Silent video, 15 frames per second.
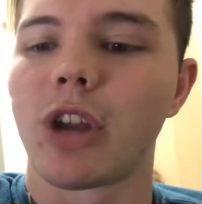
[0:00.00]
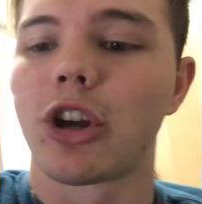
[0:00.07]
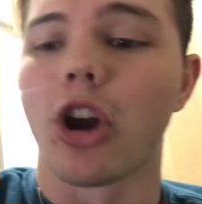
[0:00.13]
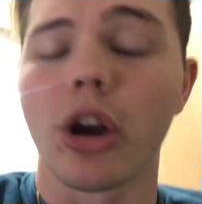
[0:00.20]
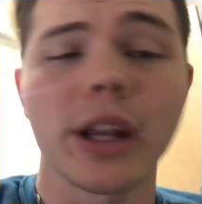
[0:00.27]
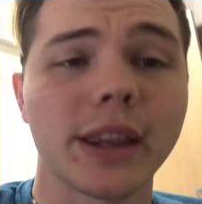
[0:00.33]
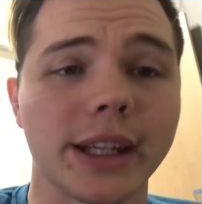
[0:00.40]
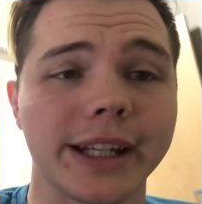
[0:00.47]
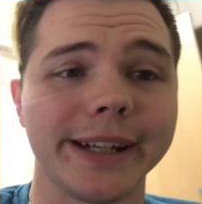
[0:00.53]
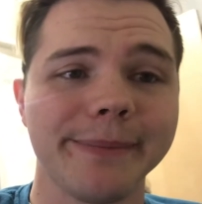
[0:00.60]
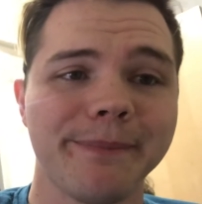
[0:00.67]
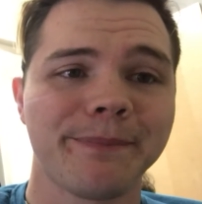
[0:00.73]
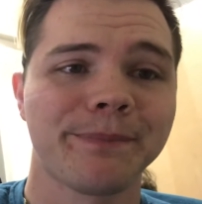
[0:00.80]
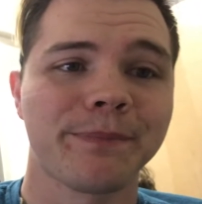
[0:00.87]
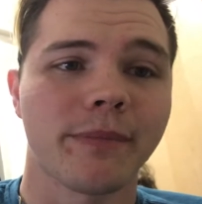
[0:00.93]
Currently,
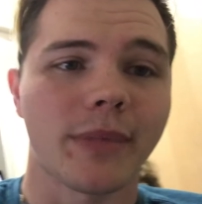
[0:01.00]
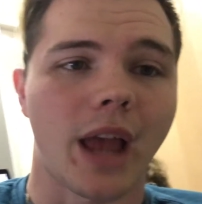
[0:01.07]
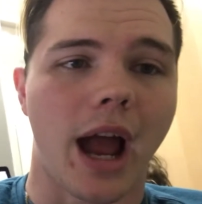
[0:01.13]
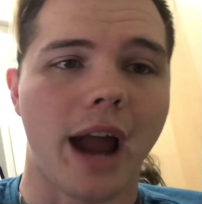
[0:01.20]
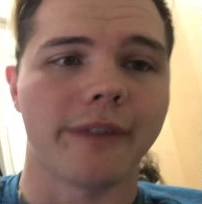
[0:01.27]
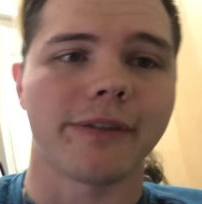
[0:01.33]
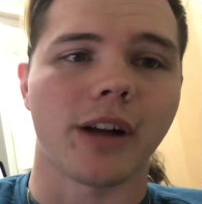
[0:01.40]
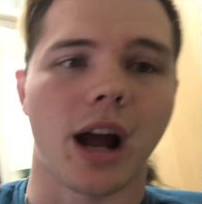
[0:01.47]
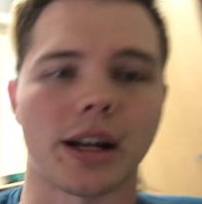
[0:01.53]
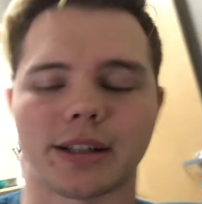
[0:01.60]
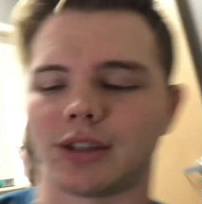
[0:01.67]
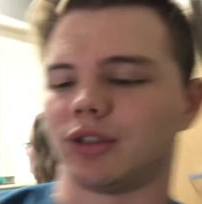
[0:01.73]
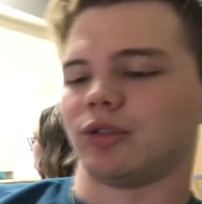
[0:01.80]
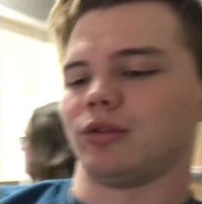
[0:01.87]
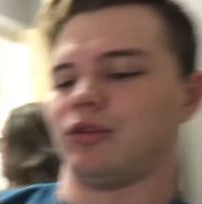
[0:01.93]
I forgot
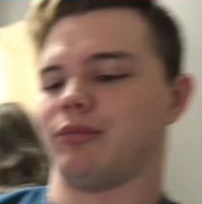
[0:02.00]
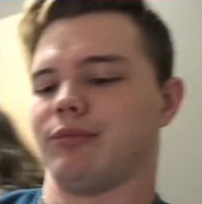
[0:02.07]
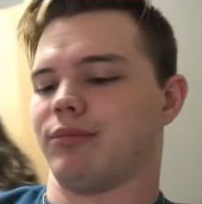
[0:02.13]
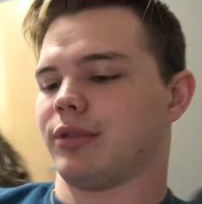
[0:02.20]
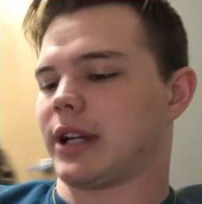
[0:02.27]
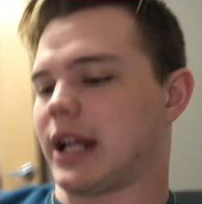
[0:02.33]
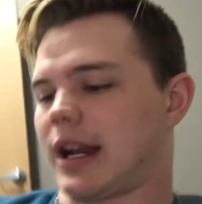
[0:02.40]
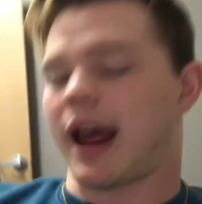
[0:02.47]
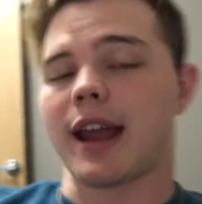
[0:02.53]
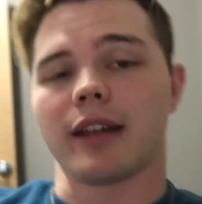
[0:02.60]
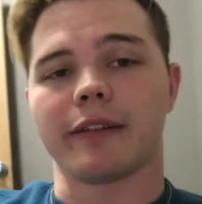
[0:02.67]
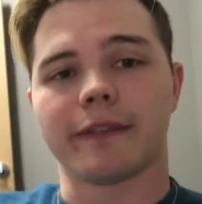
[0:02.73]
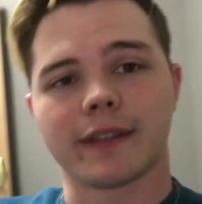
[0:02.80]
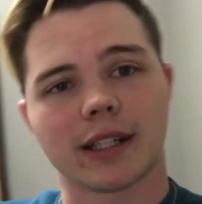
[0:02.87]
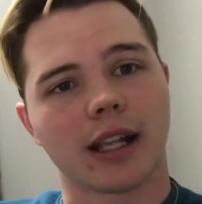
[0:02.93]
to bring a
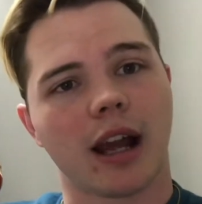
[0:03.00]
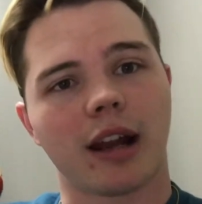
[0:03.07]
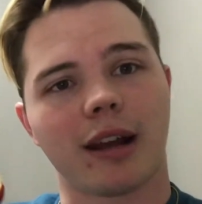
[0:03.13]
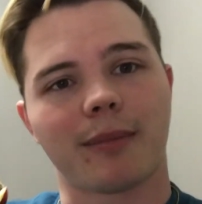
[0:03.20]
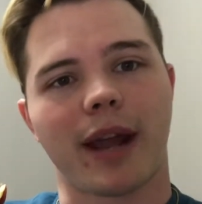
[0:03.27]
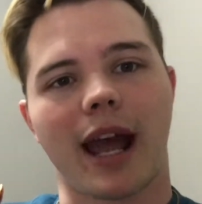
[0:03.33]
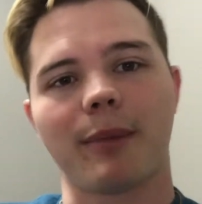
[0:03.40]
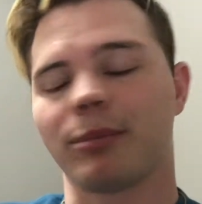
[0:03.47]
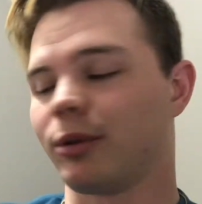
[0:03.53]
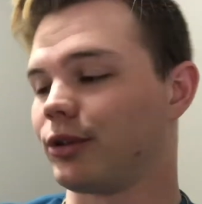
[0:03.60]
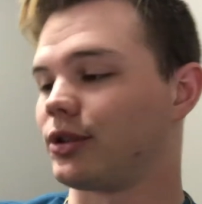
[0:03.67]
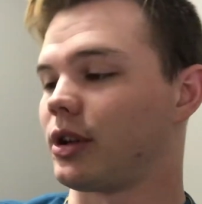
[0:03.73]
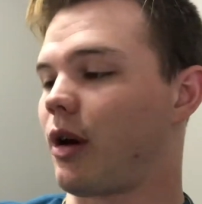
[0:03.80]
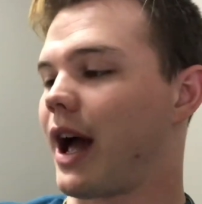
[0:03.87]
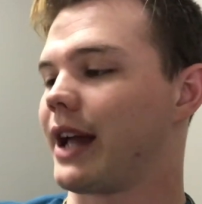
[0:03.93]
knife to cut up my apples,
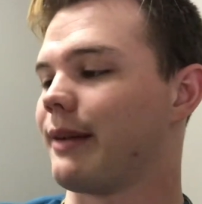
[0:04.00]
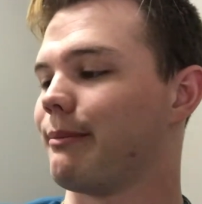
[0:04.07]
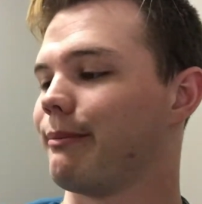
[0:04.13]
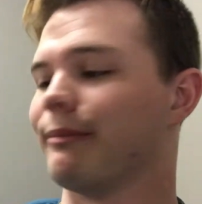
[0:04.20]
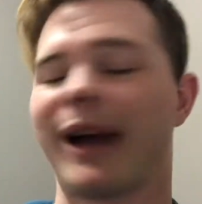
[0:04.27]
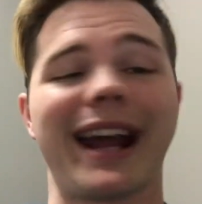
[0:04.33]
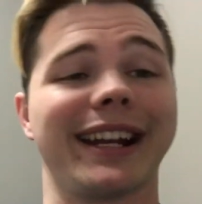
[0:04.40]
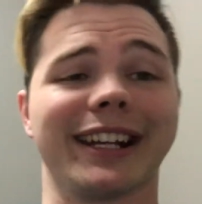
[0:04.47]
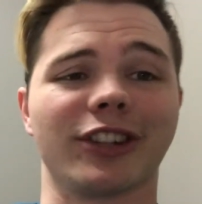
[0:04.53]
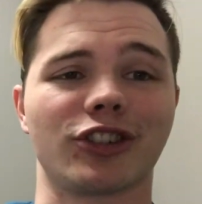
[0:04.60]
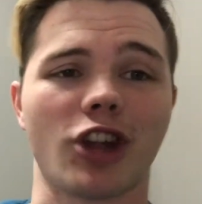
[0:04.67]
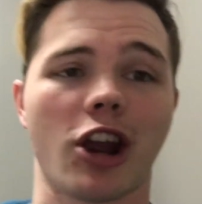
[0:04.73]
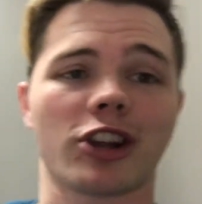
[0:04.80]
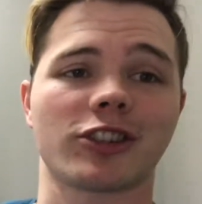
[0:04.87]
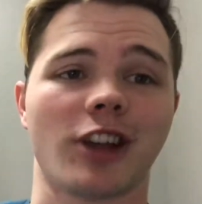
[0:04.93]
so I am biting
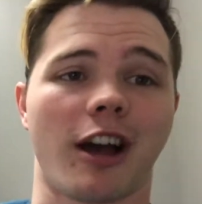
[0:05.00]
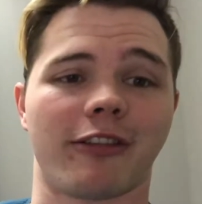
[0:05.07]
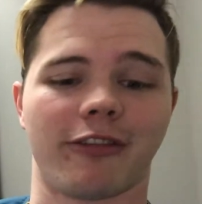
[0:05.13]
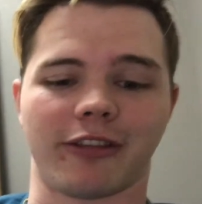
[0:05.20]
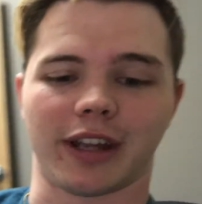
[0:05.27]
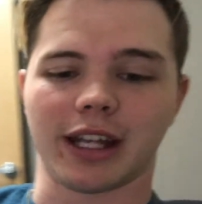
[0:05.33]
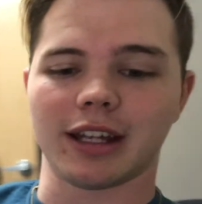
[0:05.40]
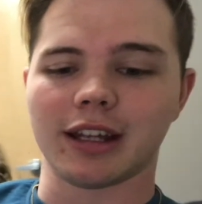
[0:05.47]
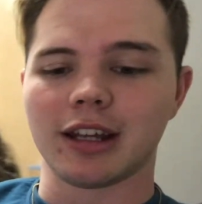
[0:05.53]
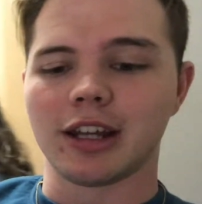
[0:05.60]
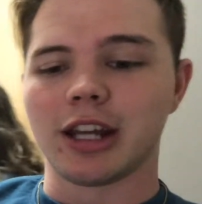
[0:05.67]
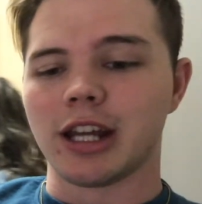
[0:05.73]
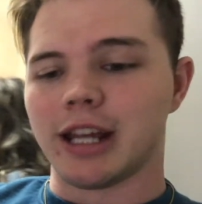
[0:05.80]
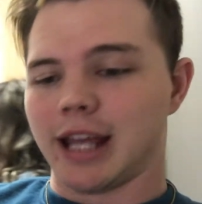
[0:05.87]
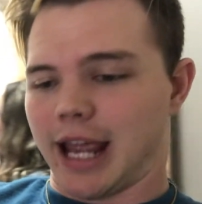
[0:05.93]
chunks off of it
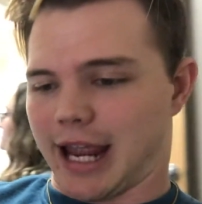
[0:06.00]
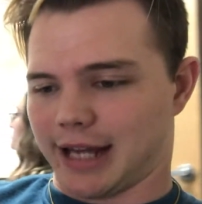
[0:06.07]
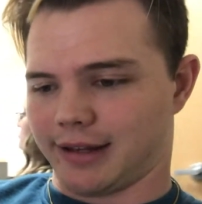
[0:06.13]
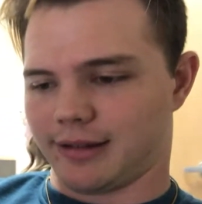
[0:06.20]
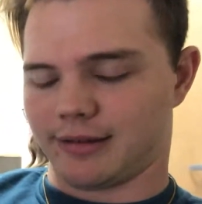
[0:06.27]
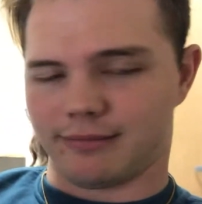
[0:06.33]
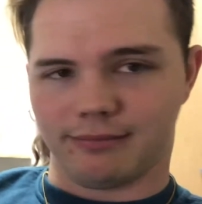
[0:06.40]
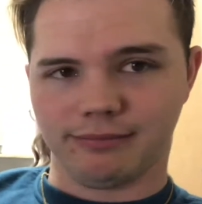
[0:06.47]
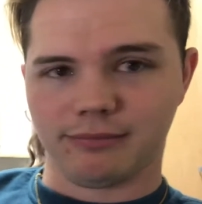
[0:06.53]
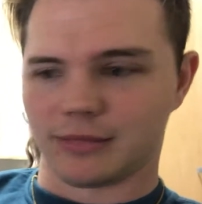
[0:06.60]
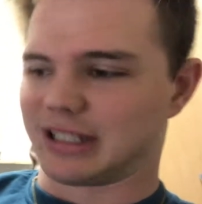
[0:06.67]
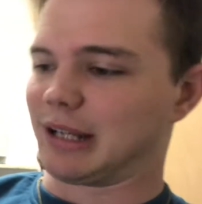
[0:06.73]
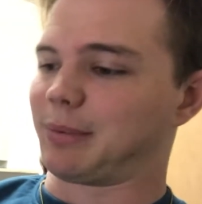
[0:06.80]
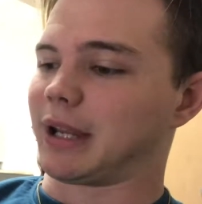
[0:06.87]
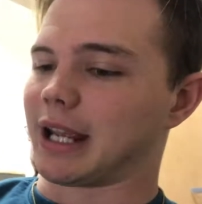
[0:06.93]
and
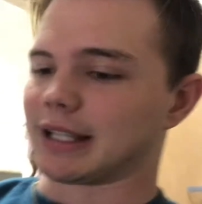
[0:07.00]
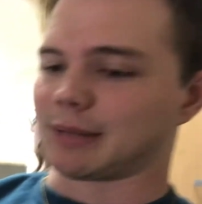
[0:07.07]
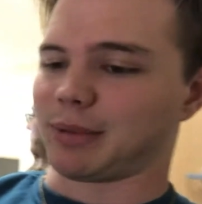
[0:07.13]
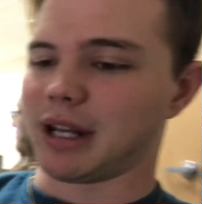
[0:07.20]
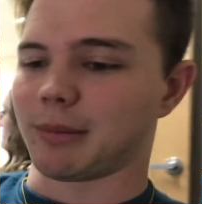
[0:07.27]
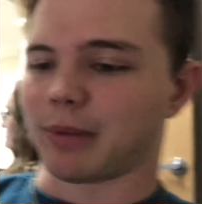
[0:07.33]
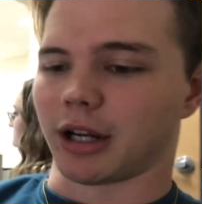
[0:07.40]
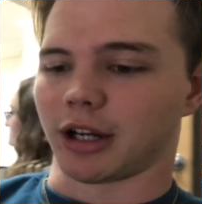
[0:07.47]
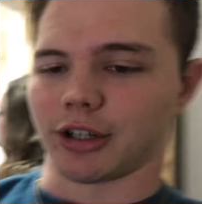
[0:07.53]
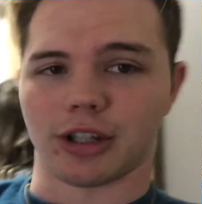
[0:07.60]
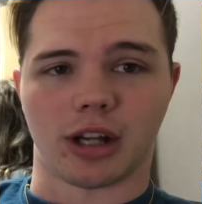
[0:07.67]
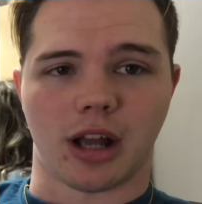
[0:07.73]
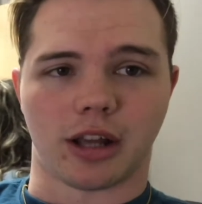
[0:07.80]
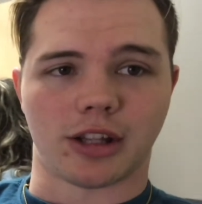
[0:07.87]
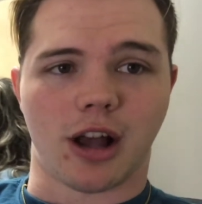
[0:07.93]
dipping into peanut butter.
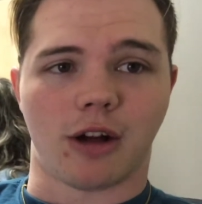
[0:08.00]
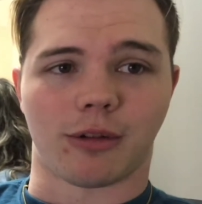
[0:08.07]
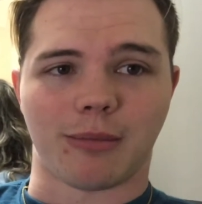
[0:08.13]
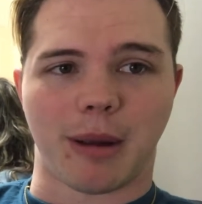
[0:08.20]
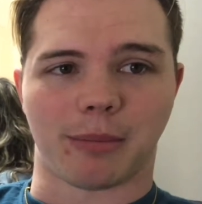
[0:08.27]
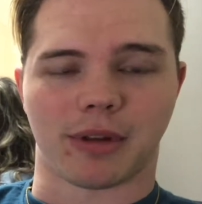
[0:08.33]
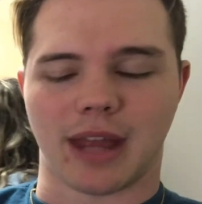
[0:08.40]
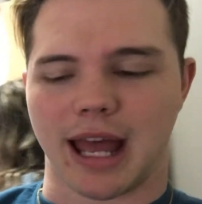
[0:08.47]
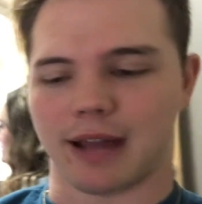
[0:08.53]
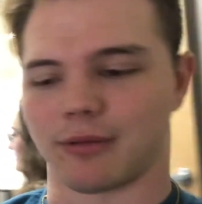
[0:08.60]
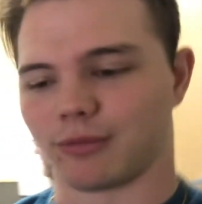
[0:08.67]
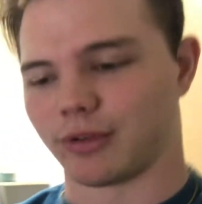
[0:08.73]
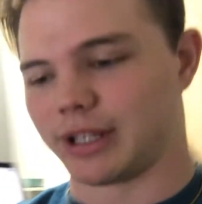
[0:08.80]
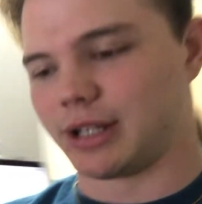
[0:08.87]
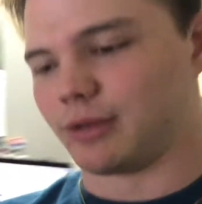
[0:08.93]
Y'all remember that
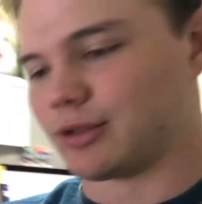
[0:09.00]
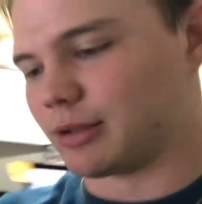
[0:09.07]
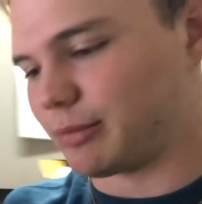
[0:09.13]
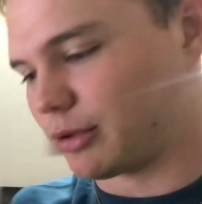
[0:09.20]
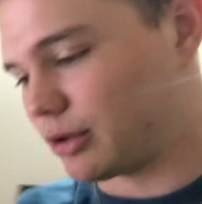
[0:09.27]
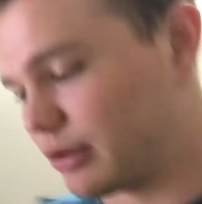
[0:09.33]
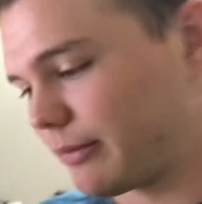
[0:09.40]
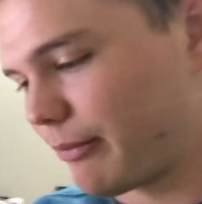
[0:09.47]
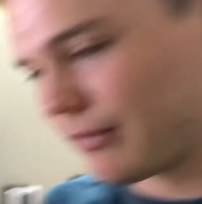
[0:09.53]
reusable